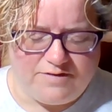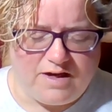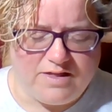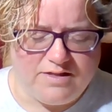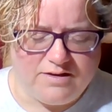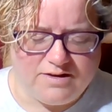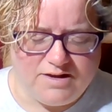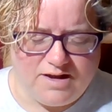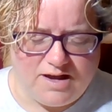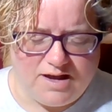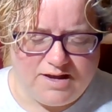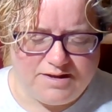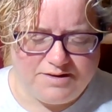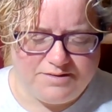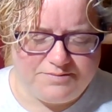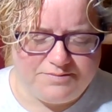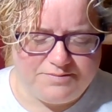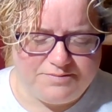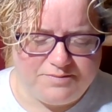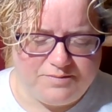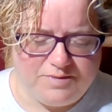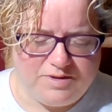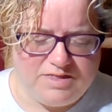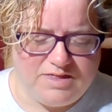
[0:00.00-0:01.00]
Father God,
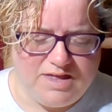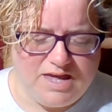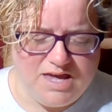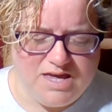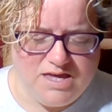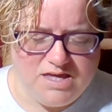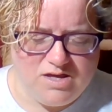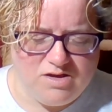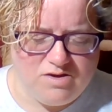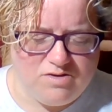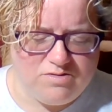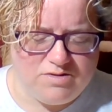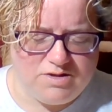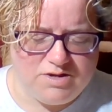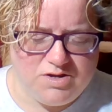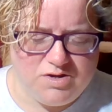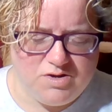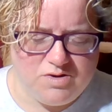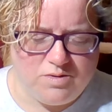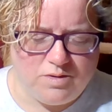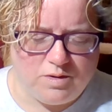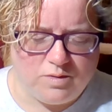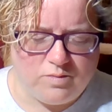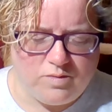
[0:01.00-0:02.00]
we thank you that
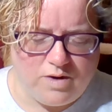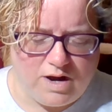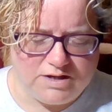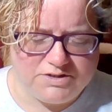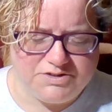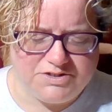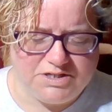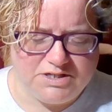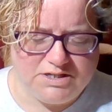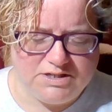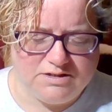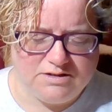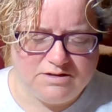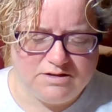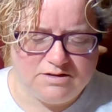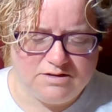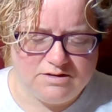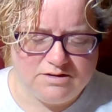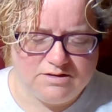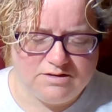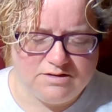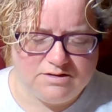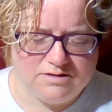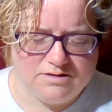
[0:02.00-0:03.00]
you are watching
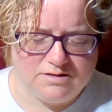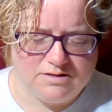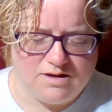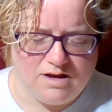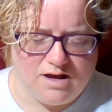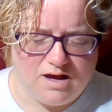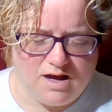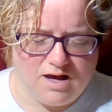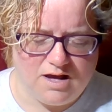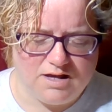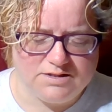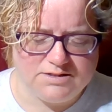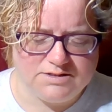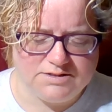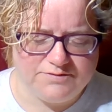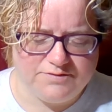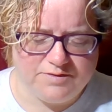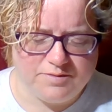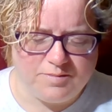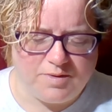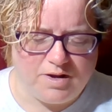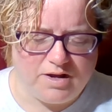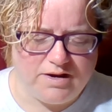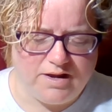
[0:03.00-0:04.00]
us
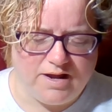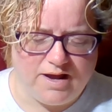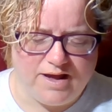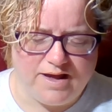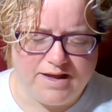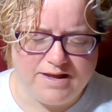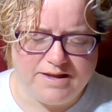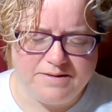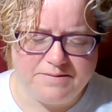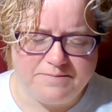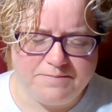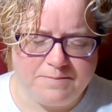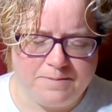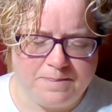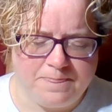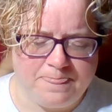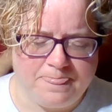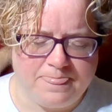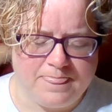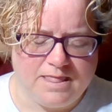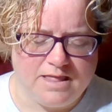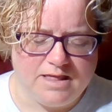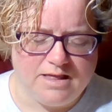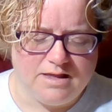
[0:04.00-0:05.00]
from on high,
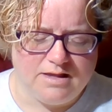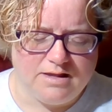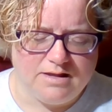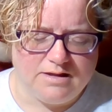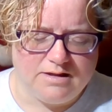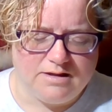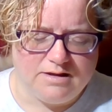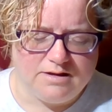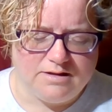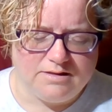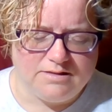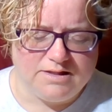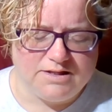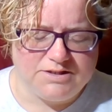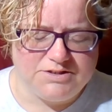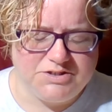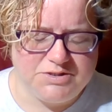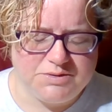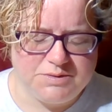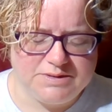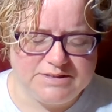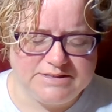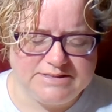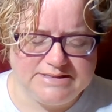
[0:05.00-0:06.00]

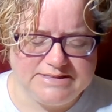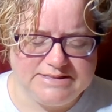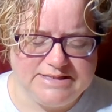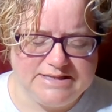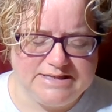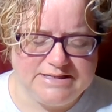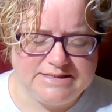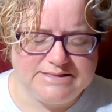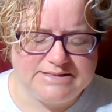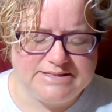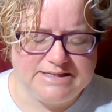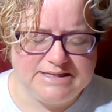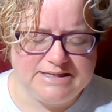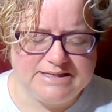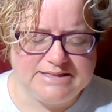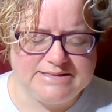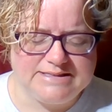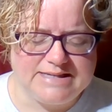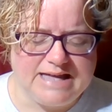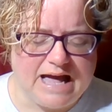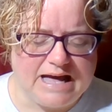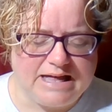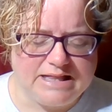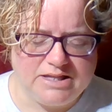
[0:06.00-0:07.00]
that you see
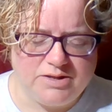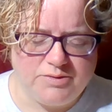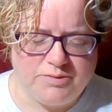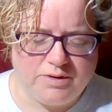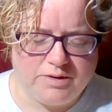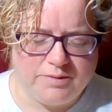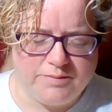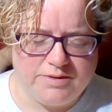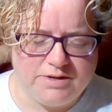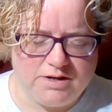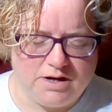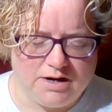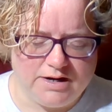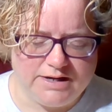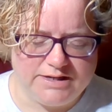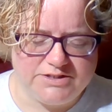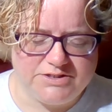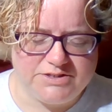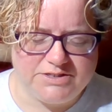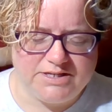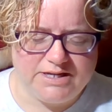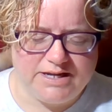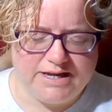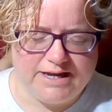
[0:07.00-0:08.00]
exactly where we are
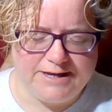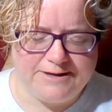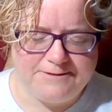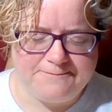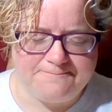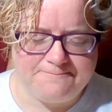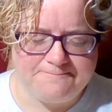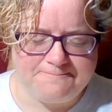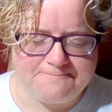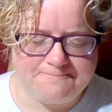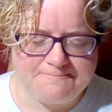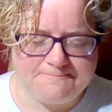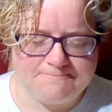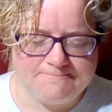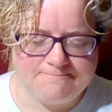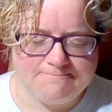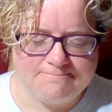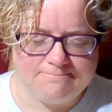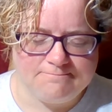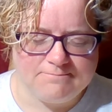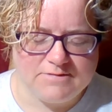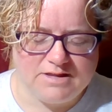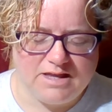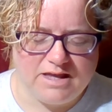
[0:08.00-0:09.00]
each day,
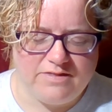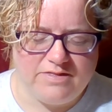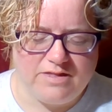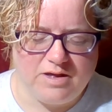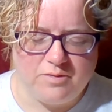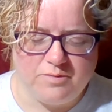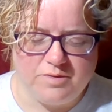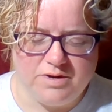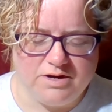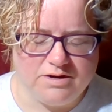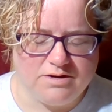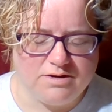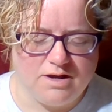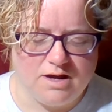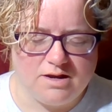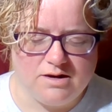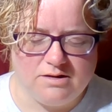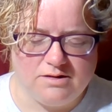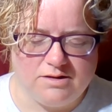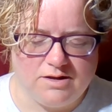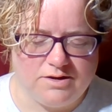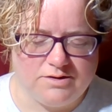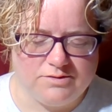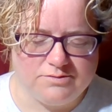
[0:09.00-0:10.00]
and that we are not
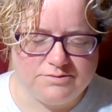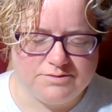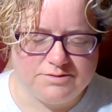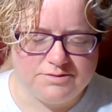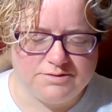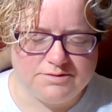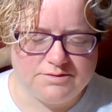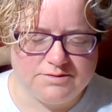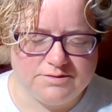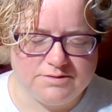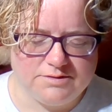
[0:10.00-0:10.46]
alone.